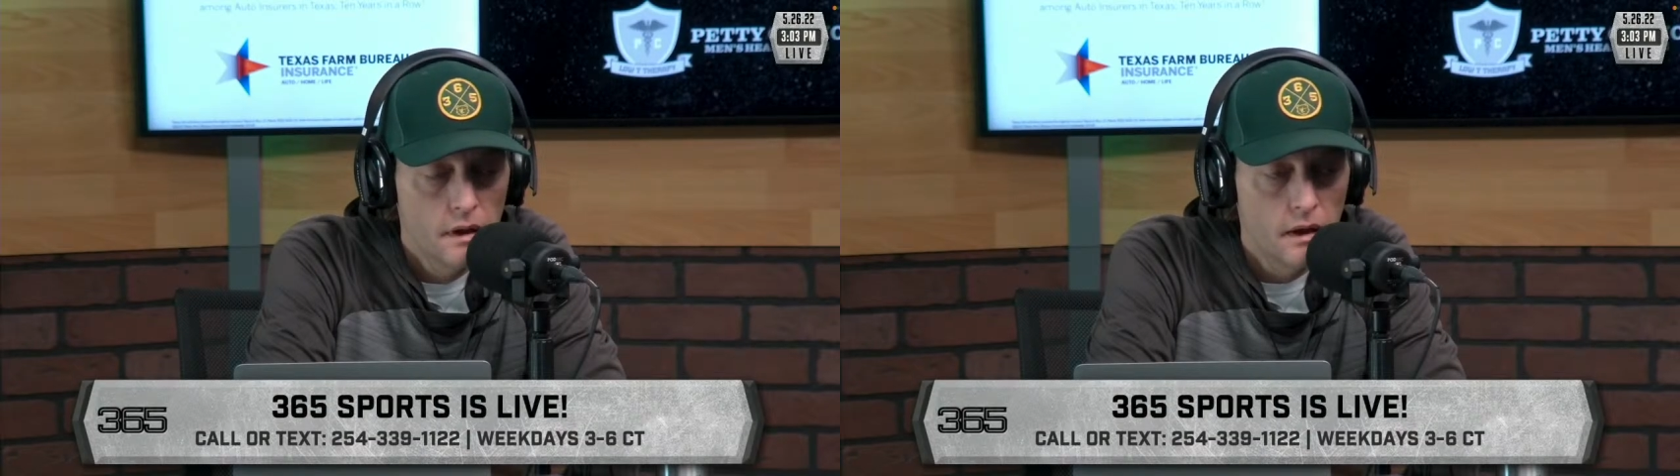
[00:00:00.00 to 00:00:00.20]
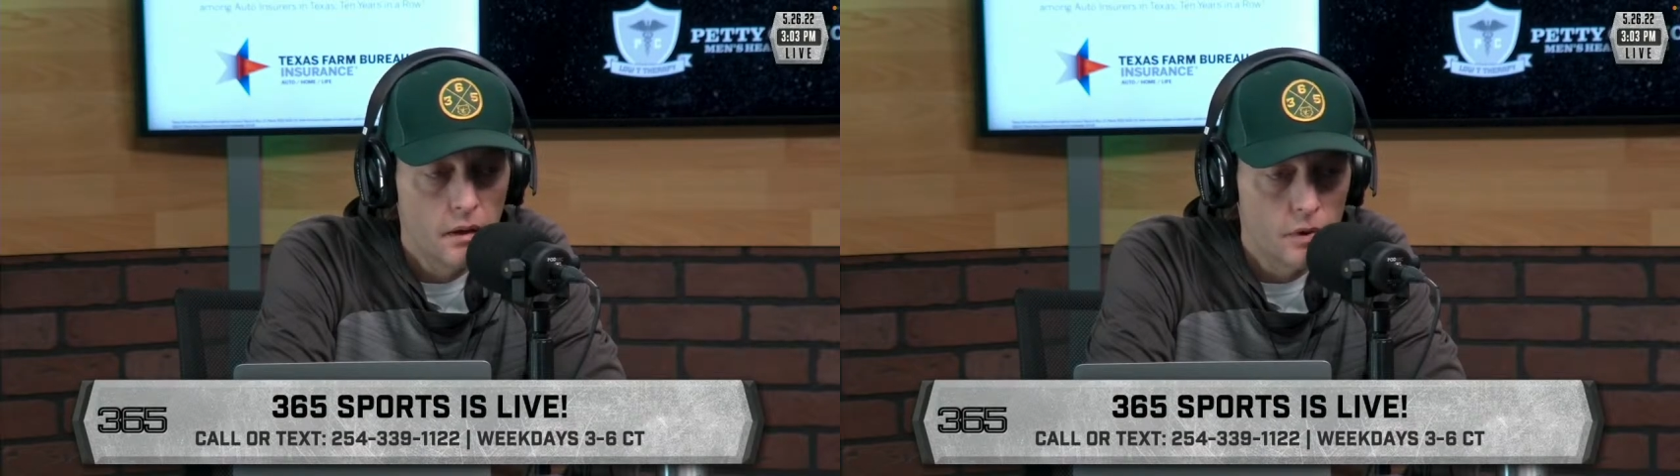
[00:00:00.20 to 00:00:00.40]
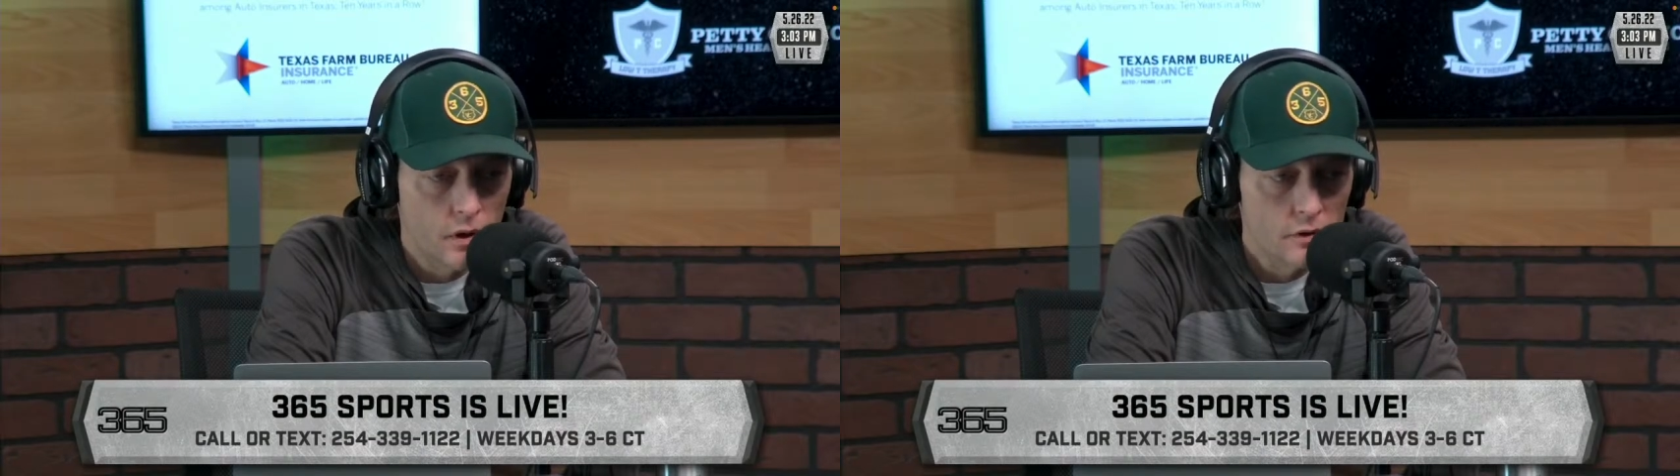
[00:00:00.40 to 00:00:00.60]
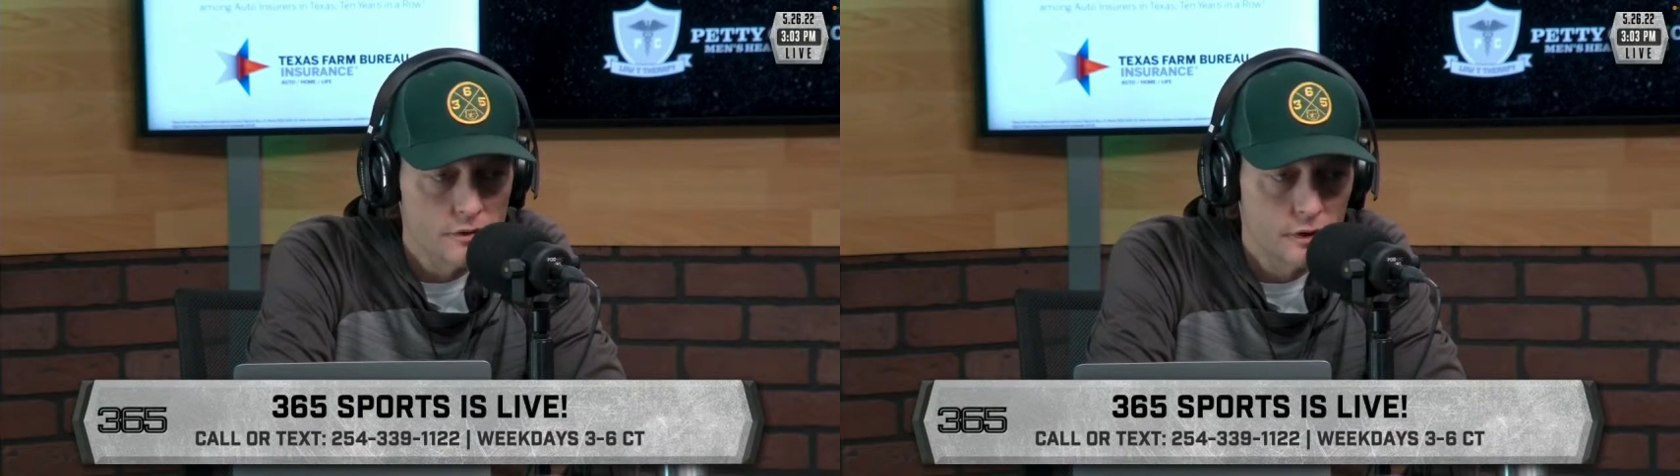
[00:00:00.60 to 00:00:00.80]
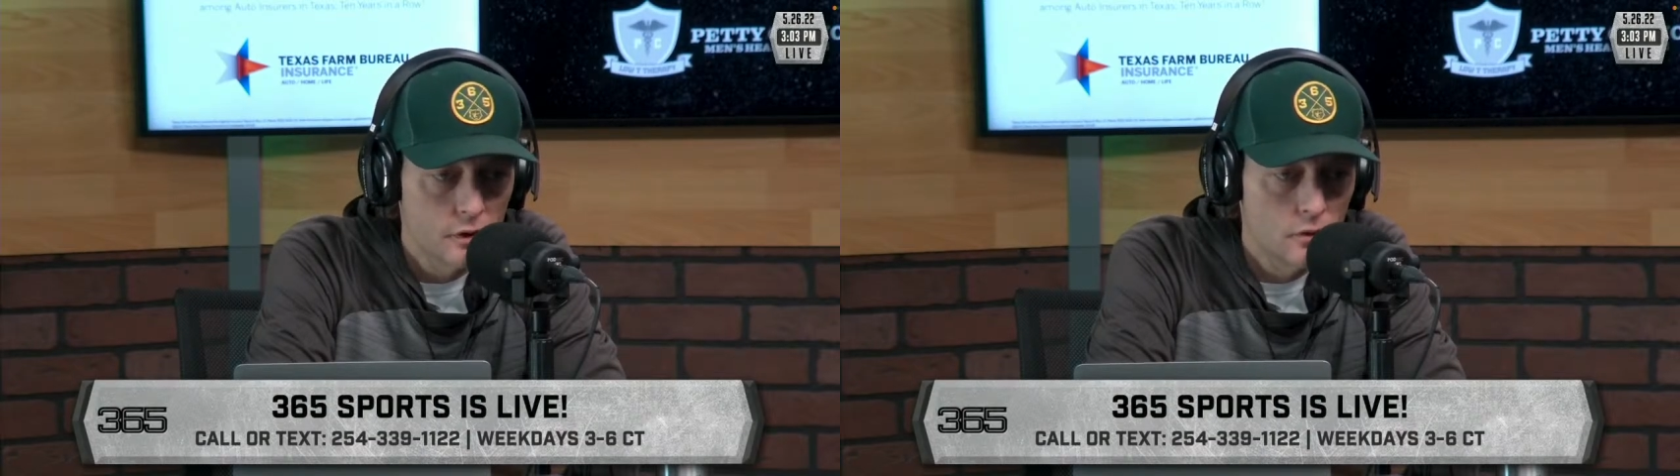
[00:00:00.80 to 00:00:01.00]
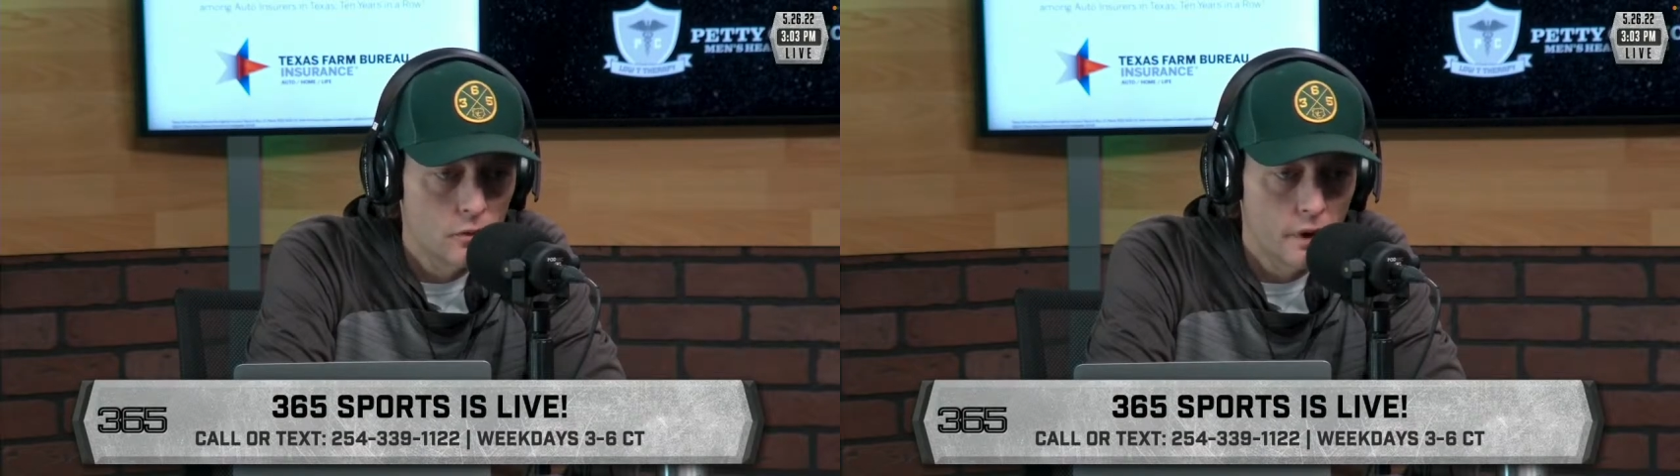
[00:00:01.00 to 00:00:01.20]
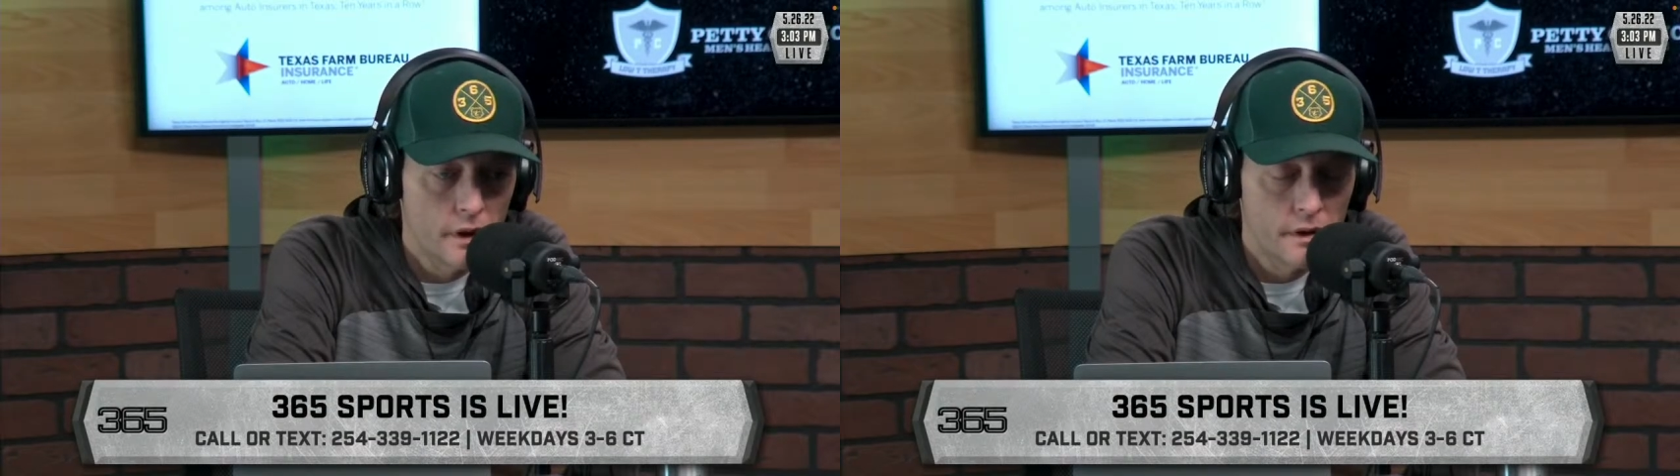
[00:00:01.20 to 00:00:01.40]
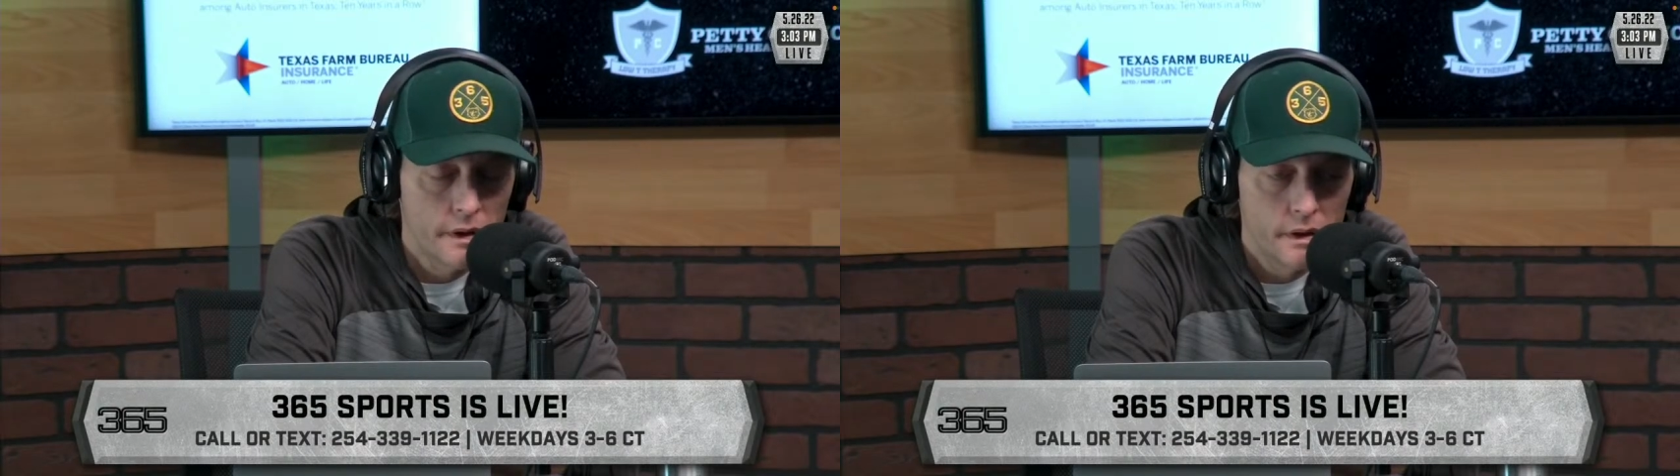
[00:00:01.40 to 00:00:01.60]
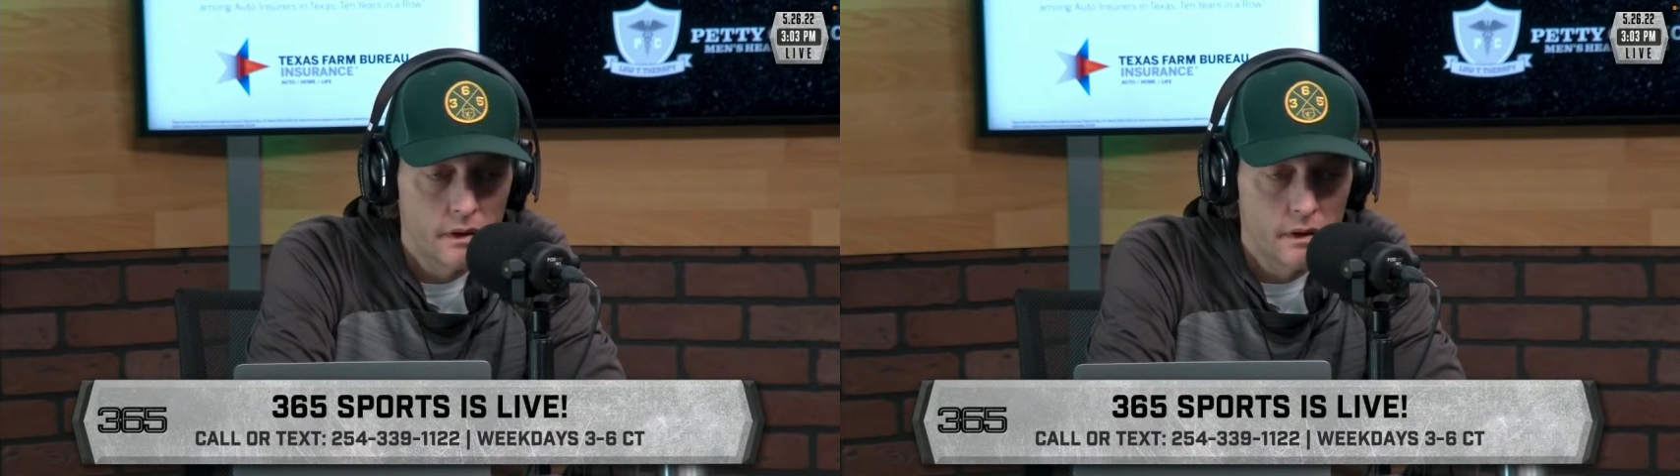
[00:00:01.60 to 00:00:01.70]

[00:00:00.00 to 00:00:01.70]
uh, but also wary